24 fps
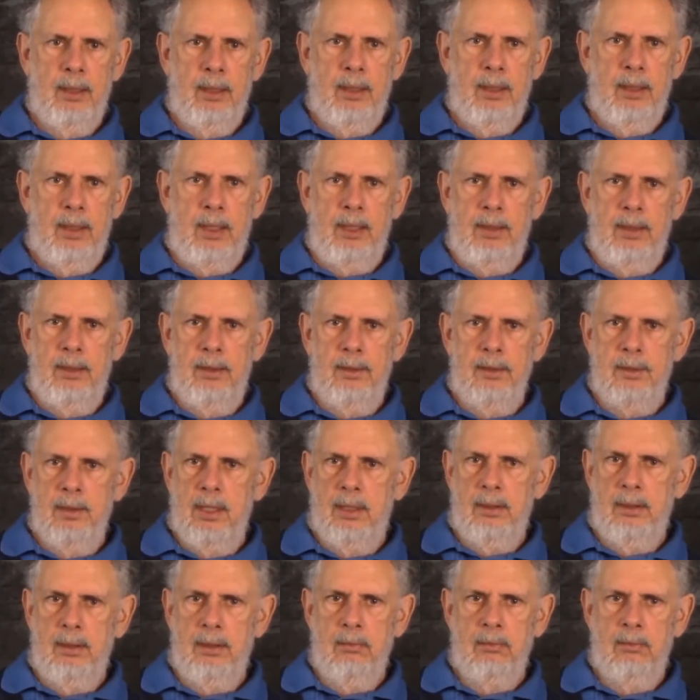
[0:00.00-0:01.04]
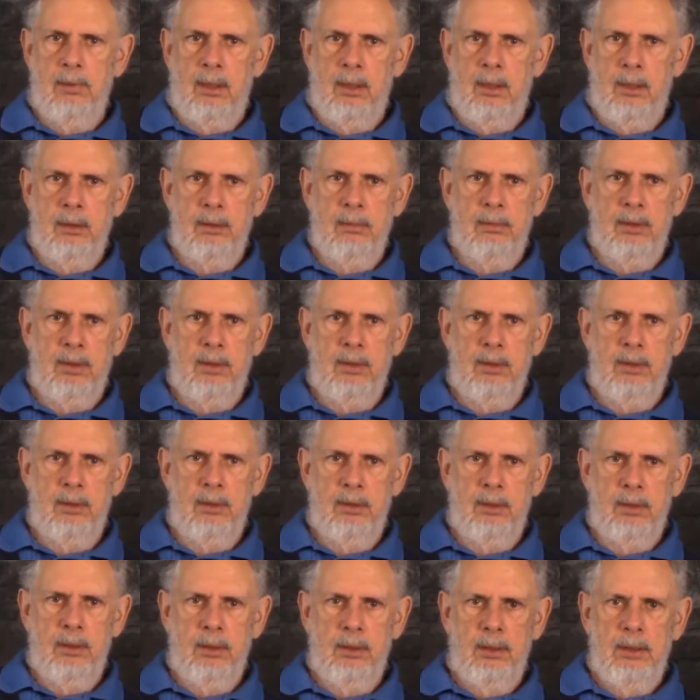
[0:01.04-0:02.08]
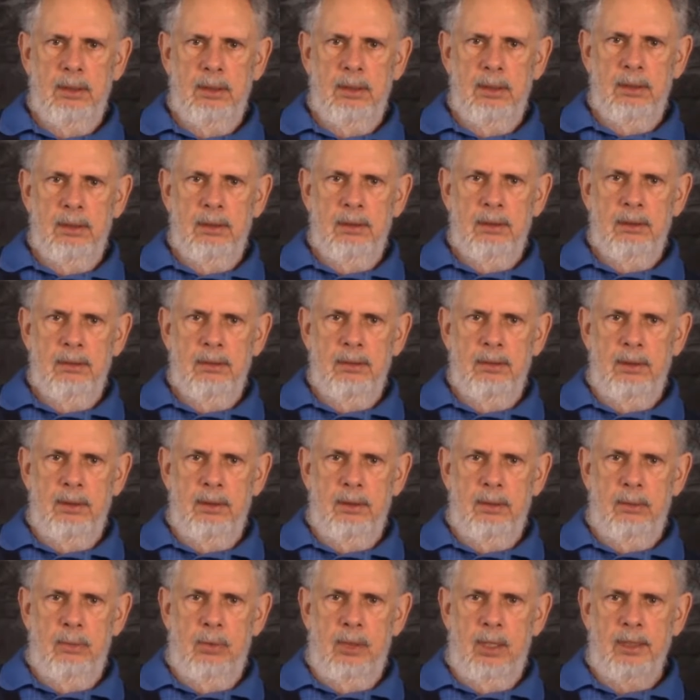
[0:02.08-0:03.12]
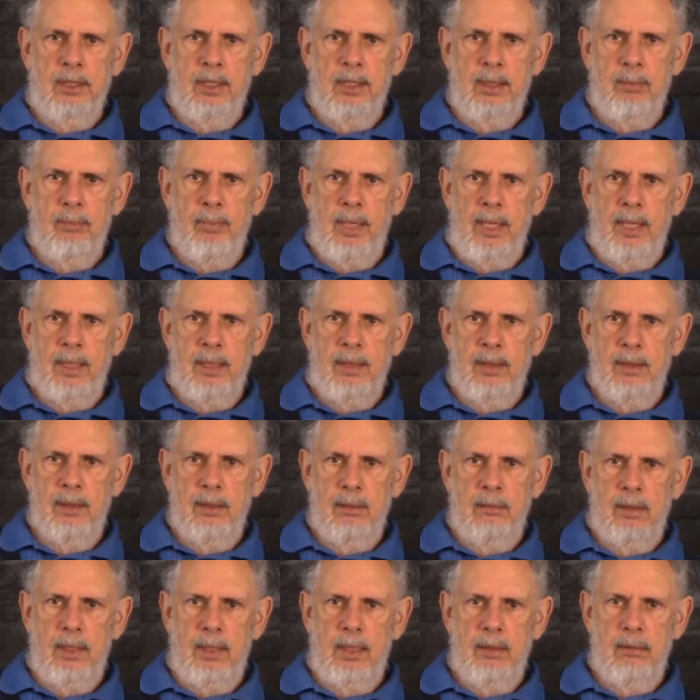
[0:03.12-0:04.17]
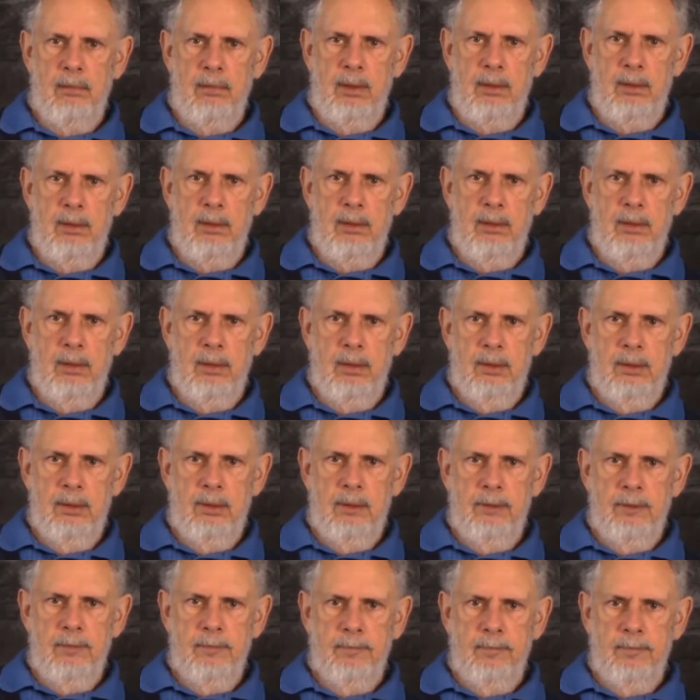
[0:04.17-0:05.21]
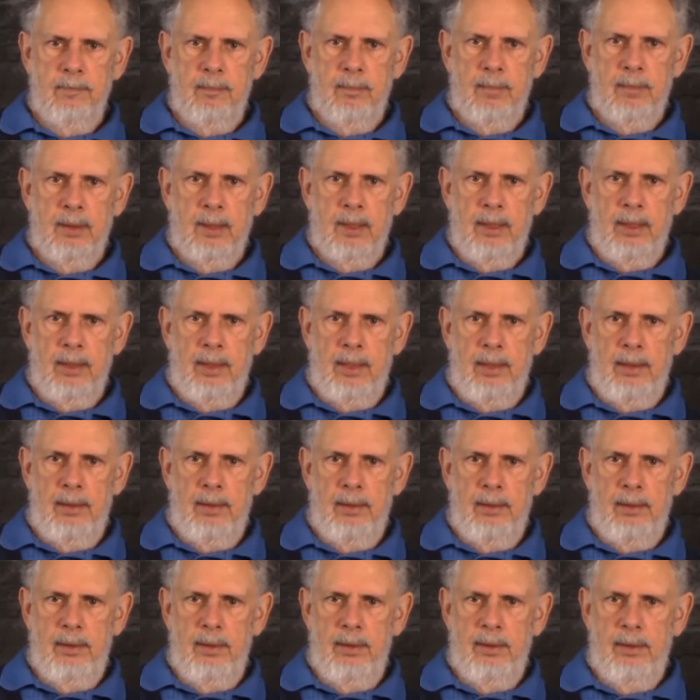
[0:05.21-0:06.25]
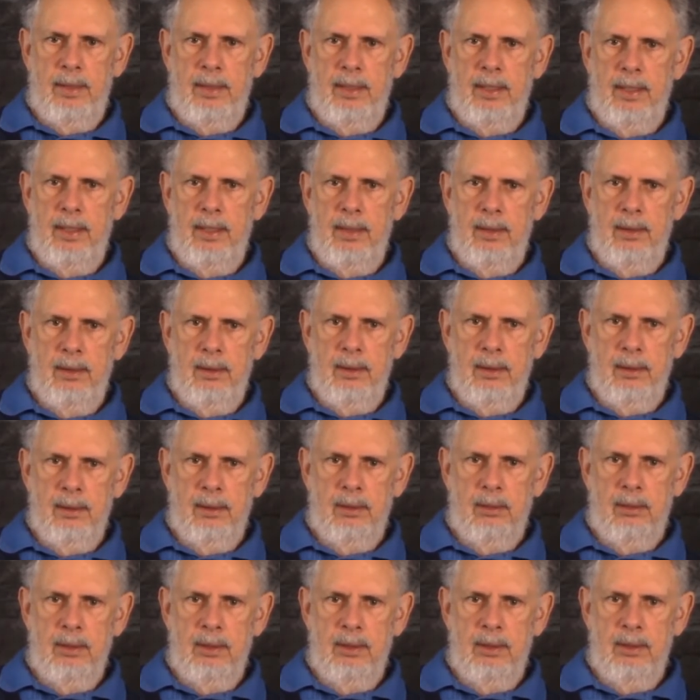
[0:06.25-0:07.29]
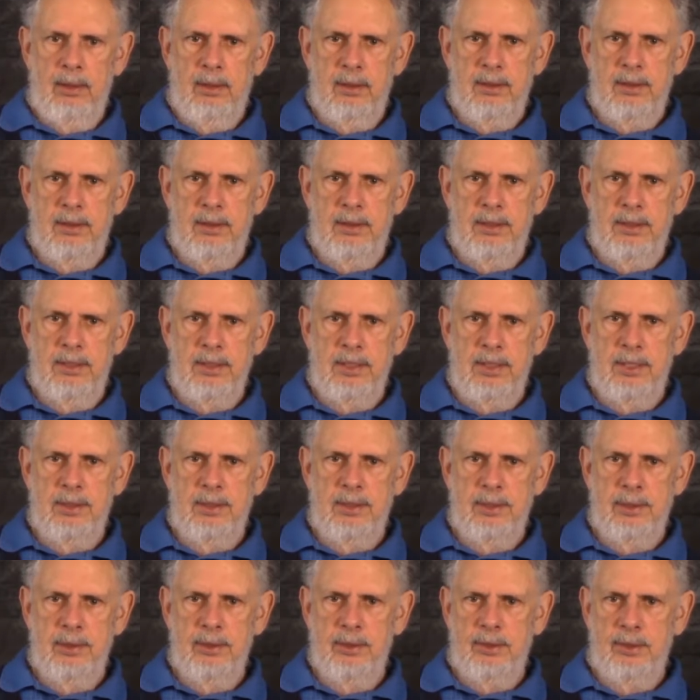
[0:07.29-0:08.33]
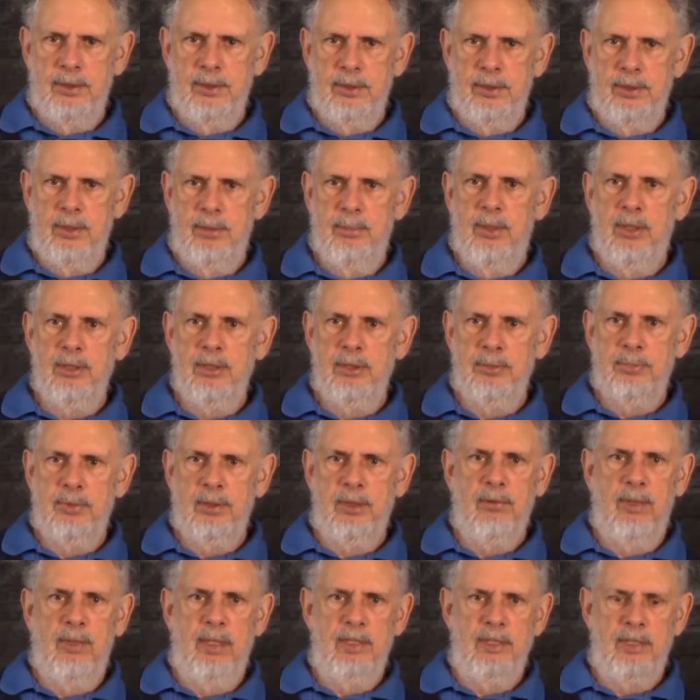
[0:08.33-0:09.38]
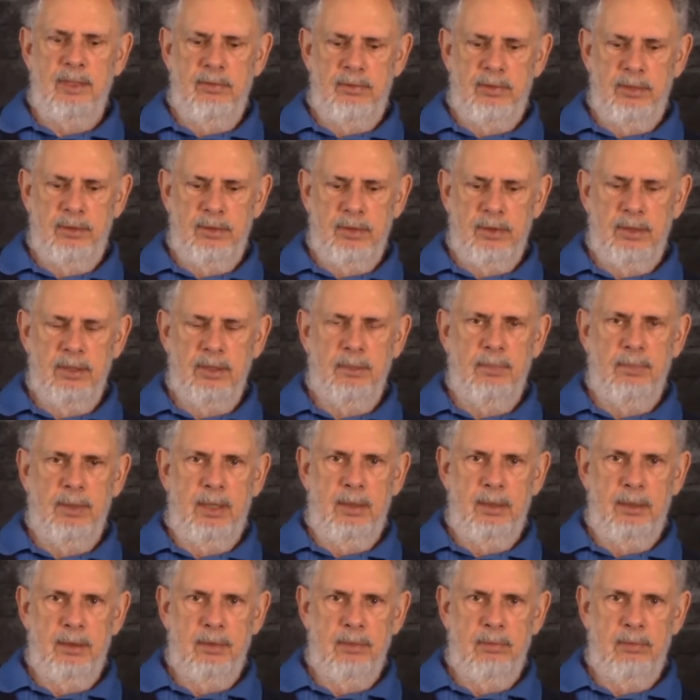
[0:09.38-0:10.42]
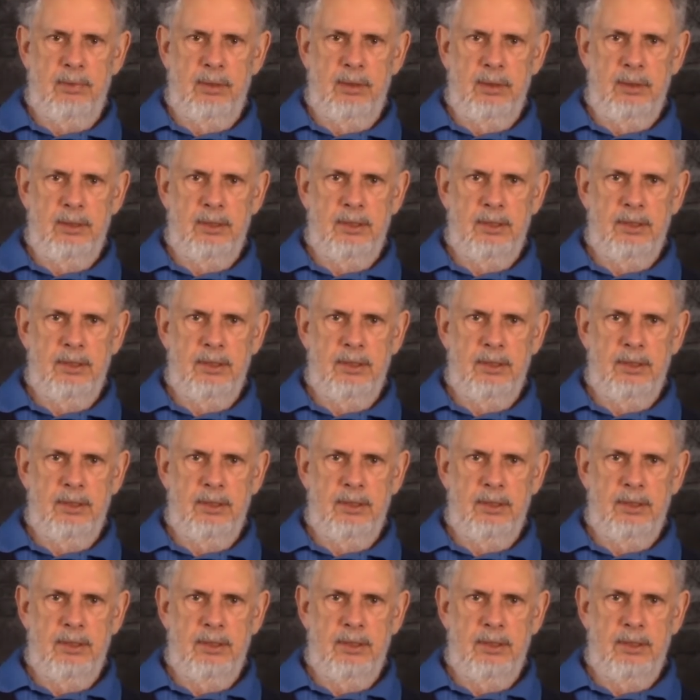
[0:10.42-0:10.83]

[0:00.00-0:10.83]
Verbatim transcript: And there's nothing wrong with, you know, walking back in the right road. And they're, they, according to C.S. Lewis, they're the most progressive. They're the smartest ones.